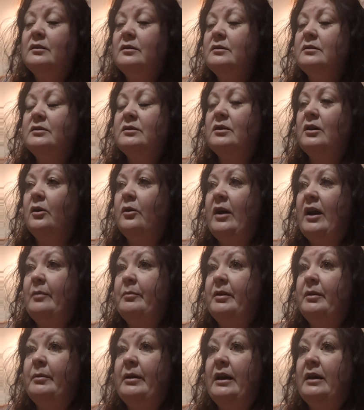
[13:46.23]
So
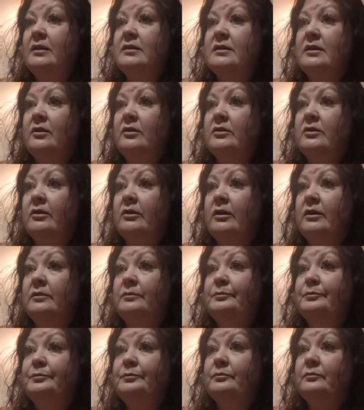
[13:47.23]
happy to be out of Saratoga.
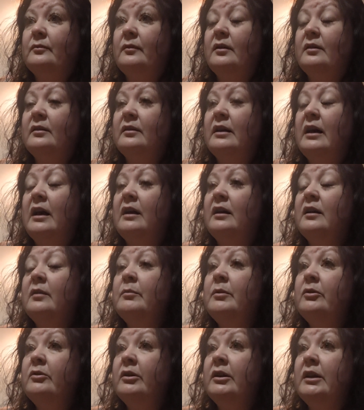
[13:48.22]
That
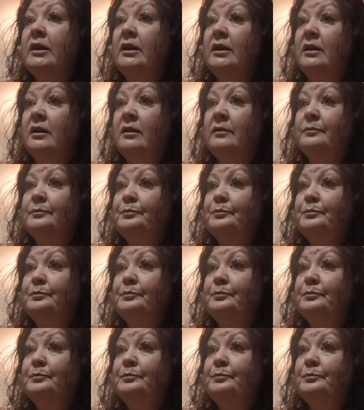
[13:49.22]
community